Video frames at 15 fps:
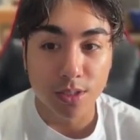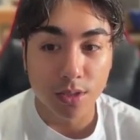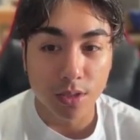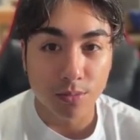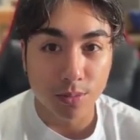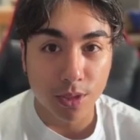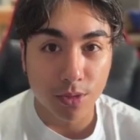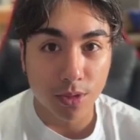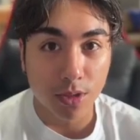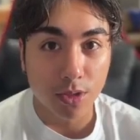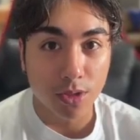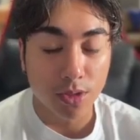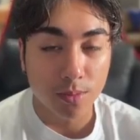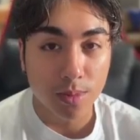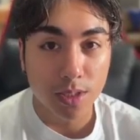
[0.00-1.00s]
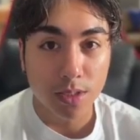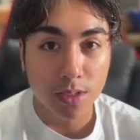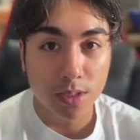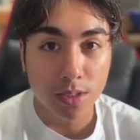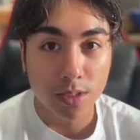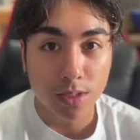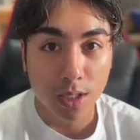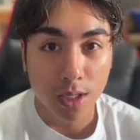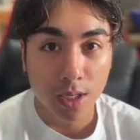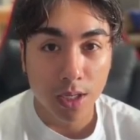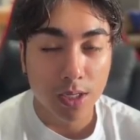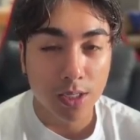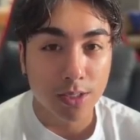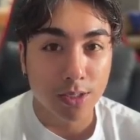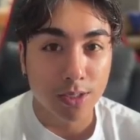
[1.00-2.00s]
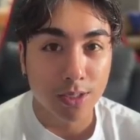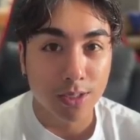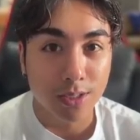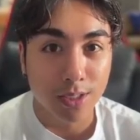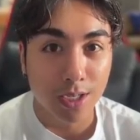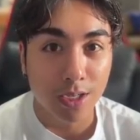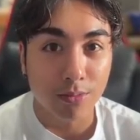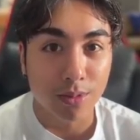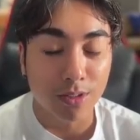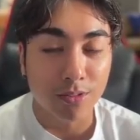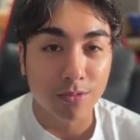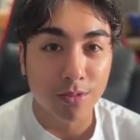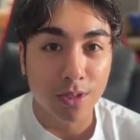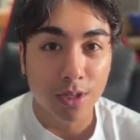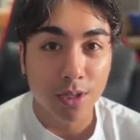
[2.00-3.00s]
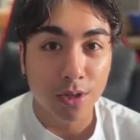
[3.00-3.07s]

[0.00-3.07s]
to compete with larger businesses because it is a game of